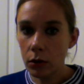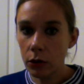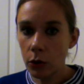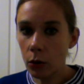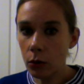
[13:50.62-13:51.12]

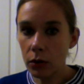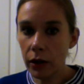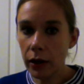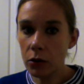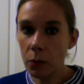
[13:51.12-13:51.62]
or they're
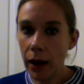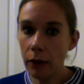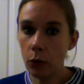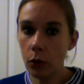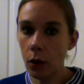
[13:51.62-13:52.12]
going to pay
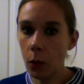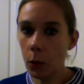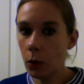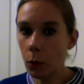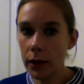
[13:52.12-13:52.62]
for all
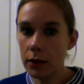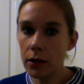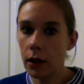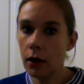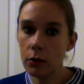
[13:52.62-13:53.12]
our away
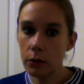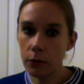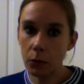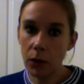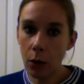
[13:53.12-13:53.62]
tickets
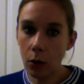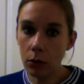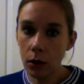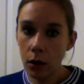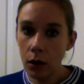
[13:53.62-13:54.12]
from now on.
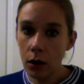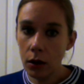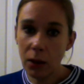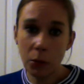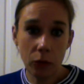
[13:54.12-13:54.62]

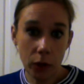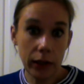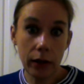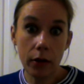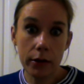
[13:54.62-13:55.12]
That'd be really
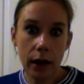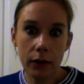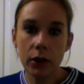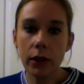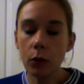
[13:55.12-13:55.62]
nice,
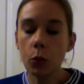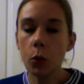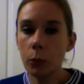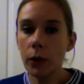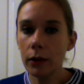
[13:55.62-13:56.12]
actually. That
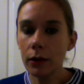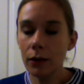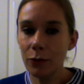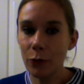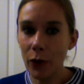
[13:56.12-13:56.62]
would be
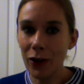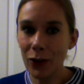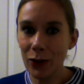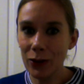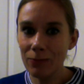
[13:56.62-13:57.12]
very
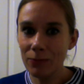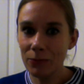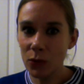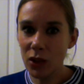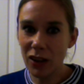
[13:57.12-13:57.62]
good.
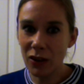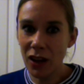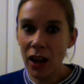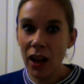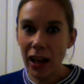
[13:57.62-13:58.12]
So
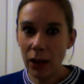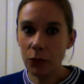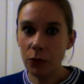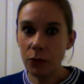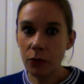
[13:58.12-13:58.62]
if
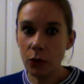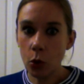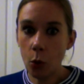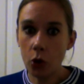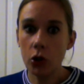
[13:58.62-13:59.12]
you're
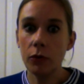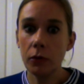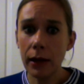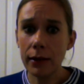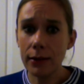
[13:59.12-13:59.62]
watching from
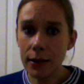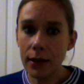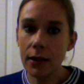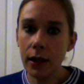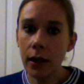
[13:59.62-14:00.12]
Leicester
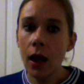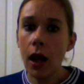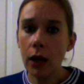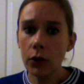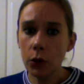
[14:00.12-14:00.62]
City
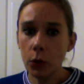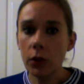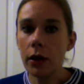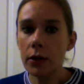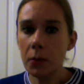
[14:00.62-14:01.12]
and you would
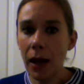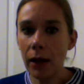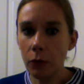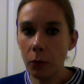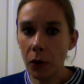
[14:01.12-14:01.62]
like to pay
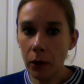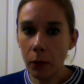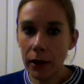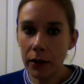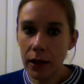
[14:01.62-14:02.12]
for my
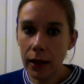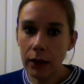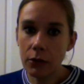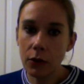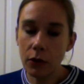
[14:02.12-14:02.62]
away
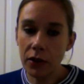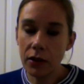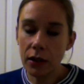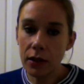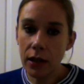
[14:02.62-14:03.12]
tickets for the rest
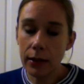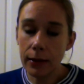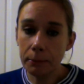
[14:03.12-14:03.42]
of the season,